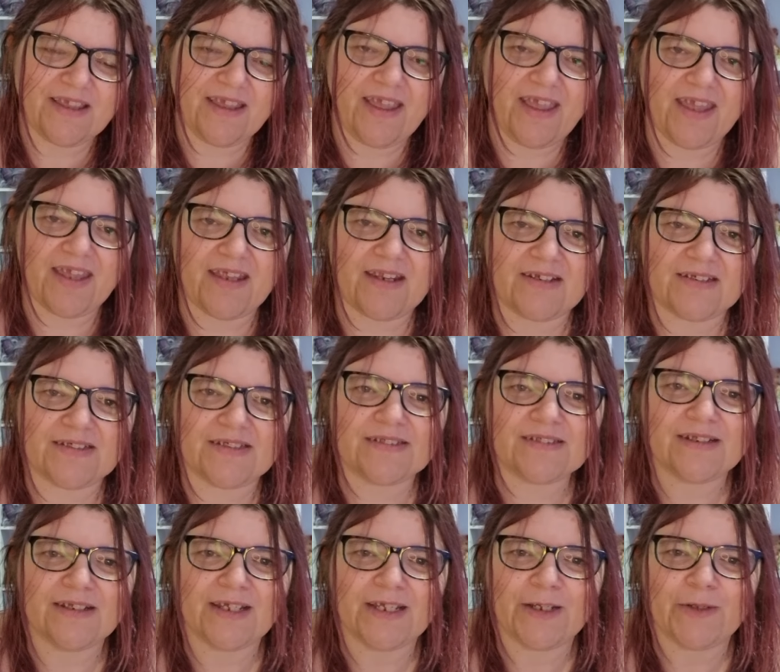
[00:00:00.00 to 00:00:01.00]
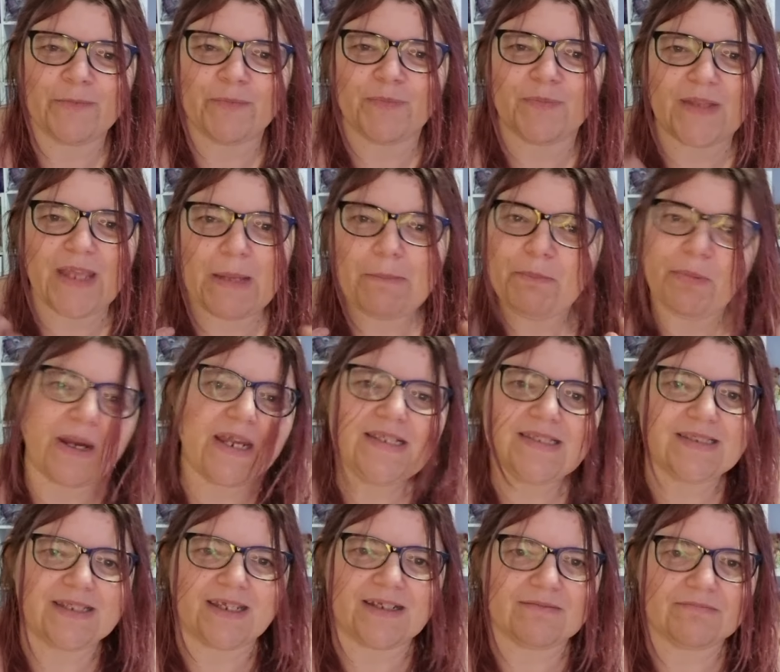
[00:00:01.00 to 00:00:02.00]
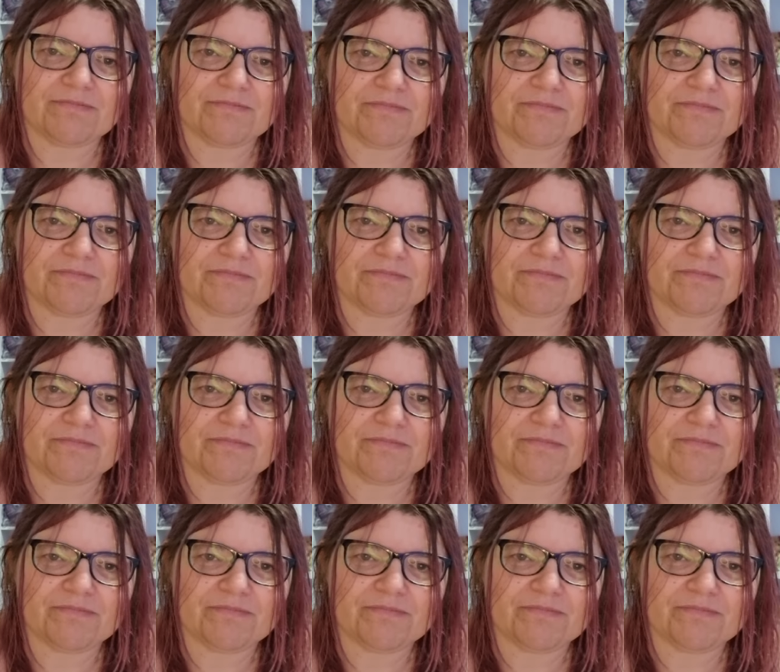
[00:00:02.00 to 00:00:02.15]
and embrace it.